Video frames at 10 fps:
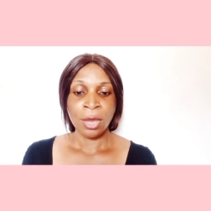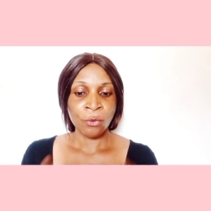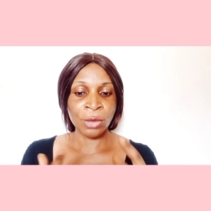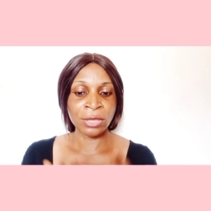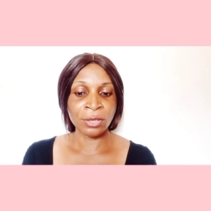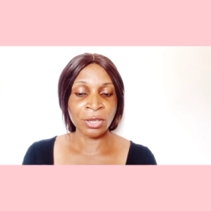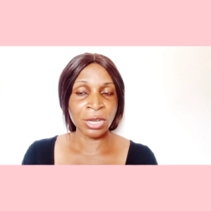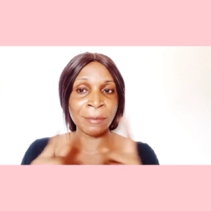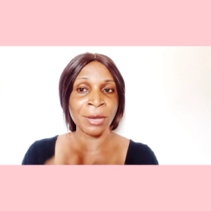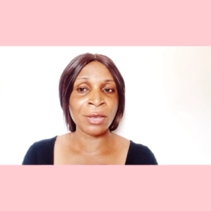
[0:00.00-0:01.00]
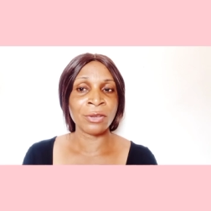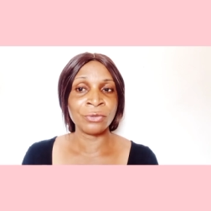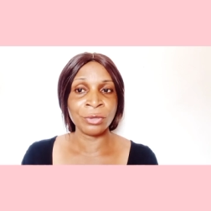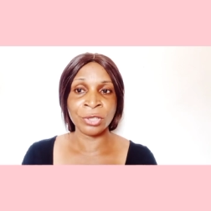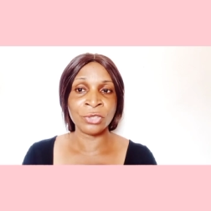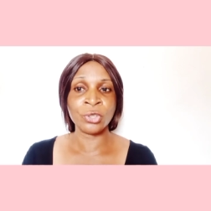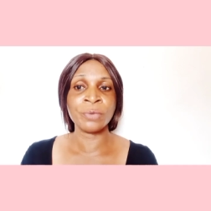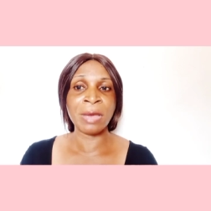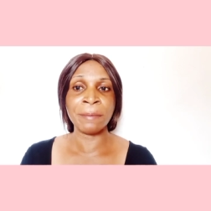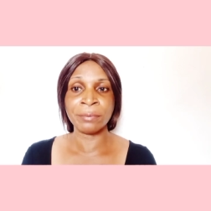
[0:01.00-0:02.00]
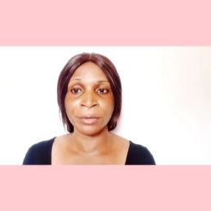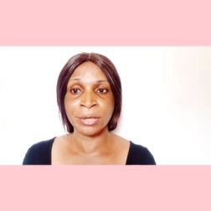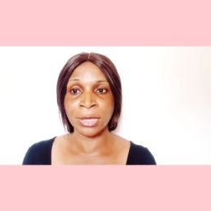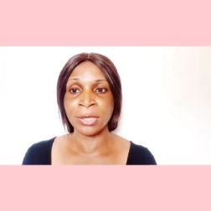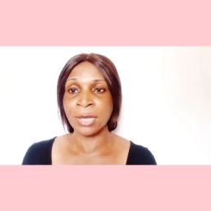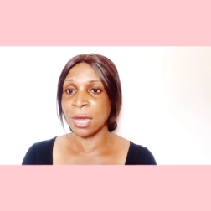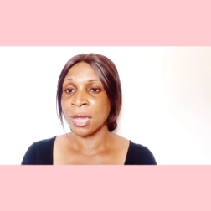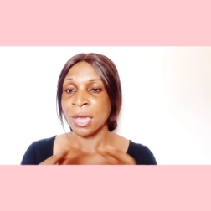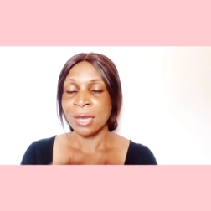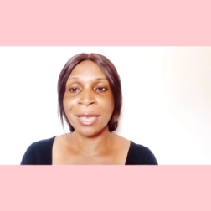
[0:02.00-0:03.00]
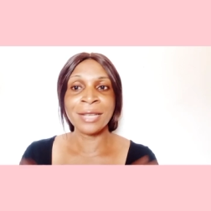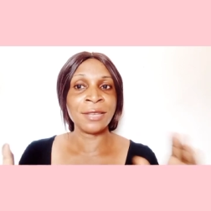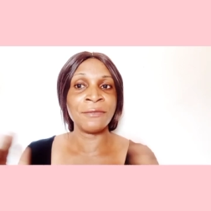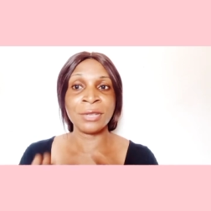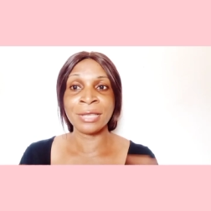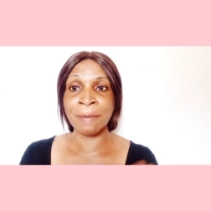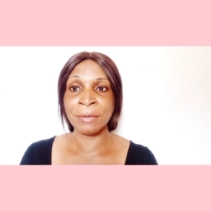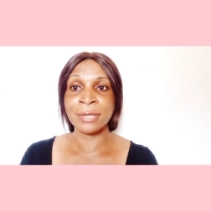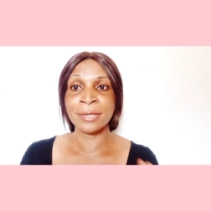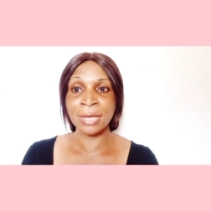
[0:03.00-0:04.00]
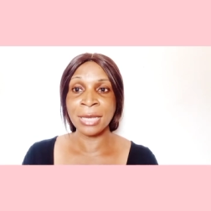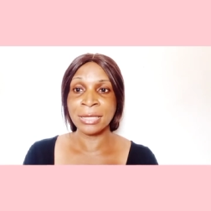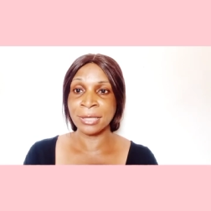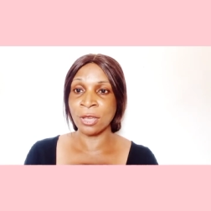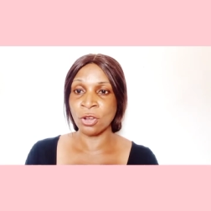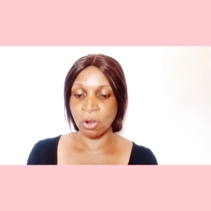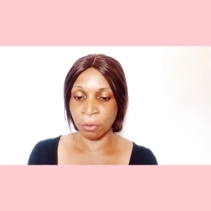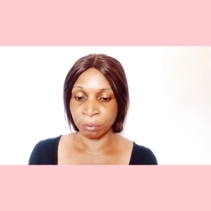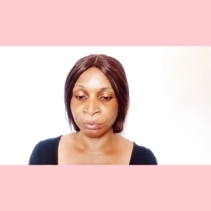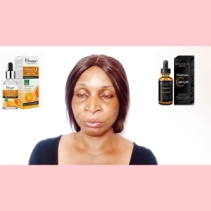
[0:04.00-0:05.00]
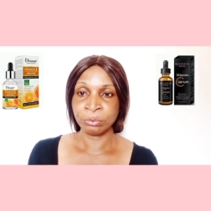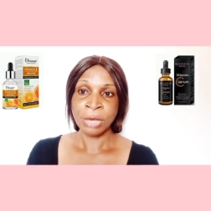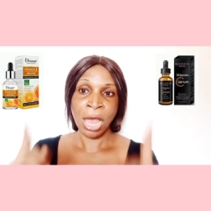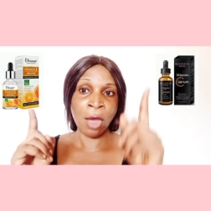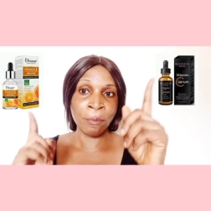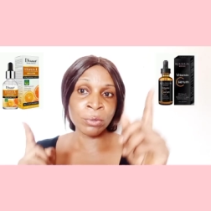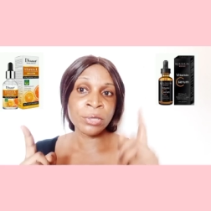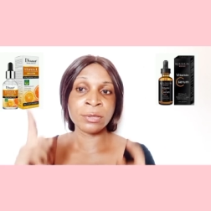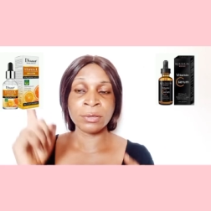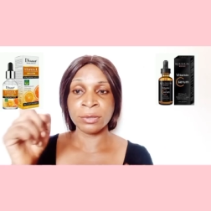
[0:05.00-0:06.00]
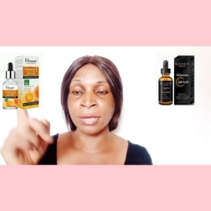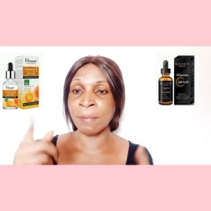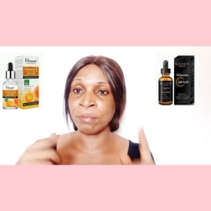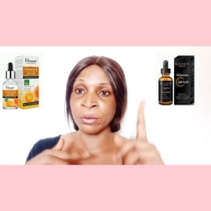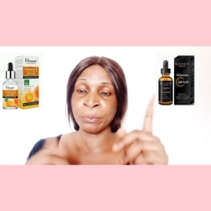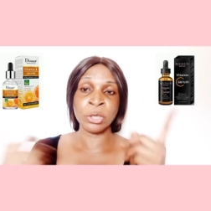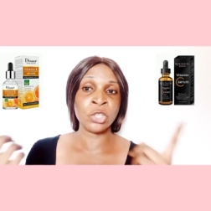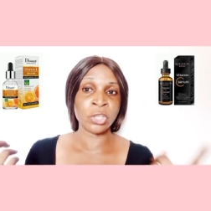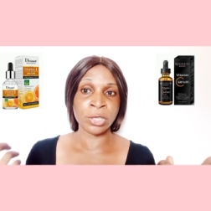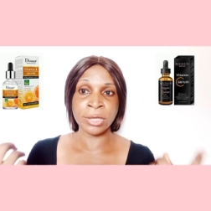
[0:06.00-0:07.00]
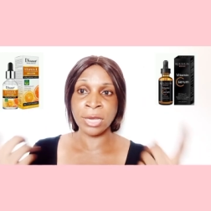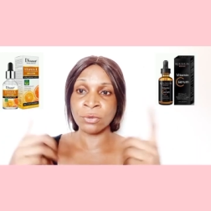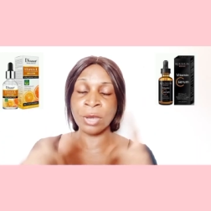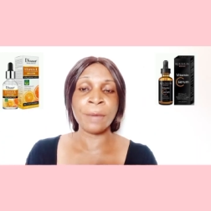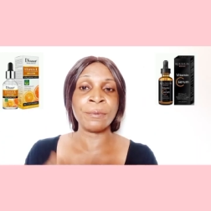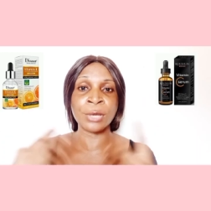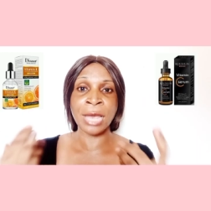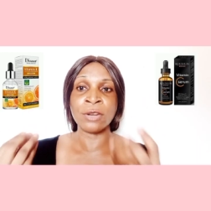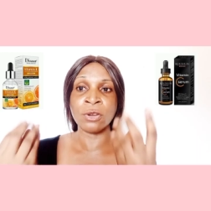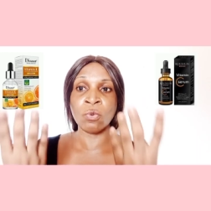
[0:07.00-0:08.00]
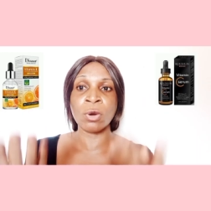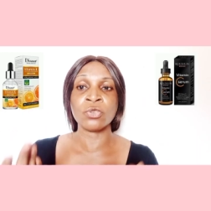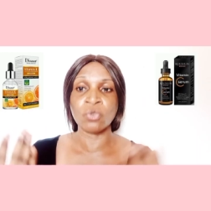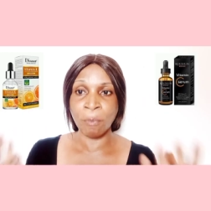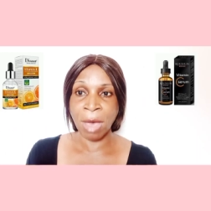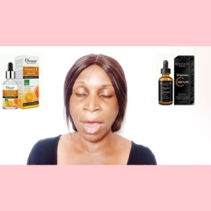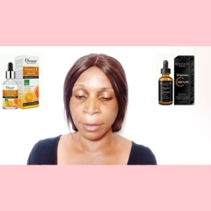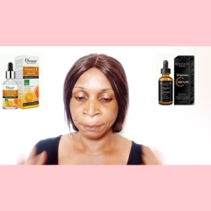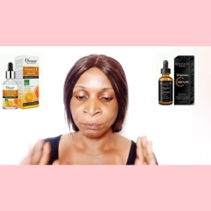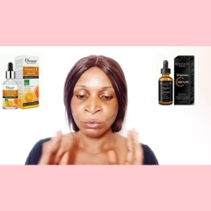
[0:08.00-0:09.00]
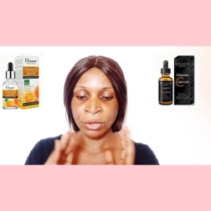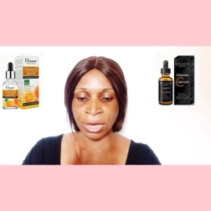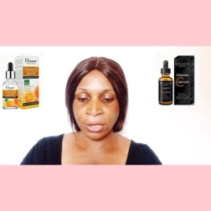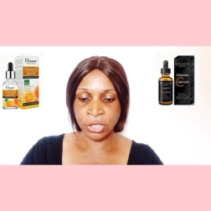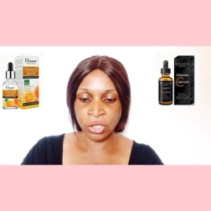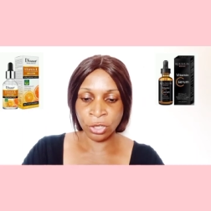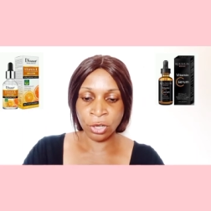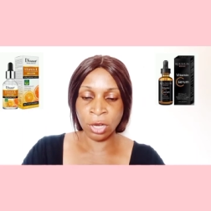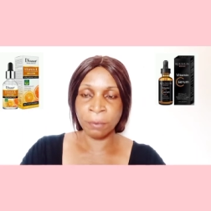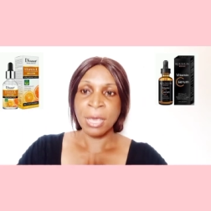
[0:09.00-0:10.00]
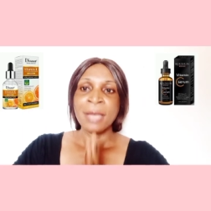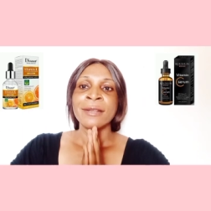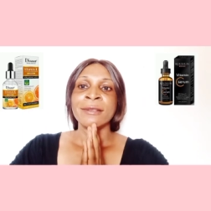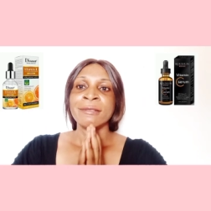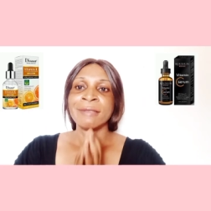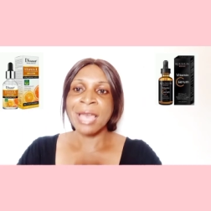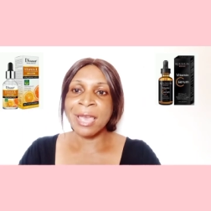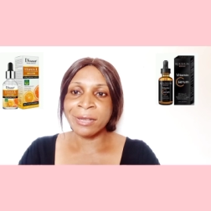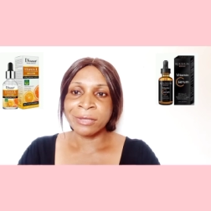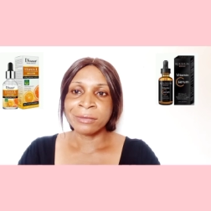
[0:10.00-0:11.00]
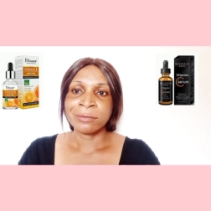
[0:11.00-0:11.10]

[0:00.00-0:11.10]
we are talking about your the treatment process here get a vitamin c serum i'll put their pictures here to help you guide on what to buy get a serum then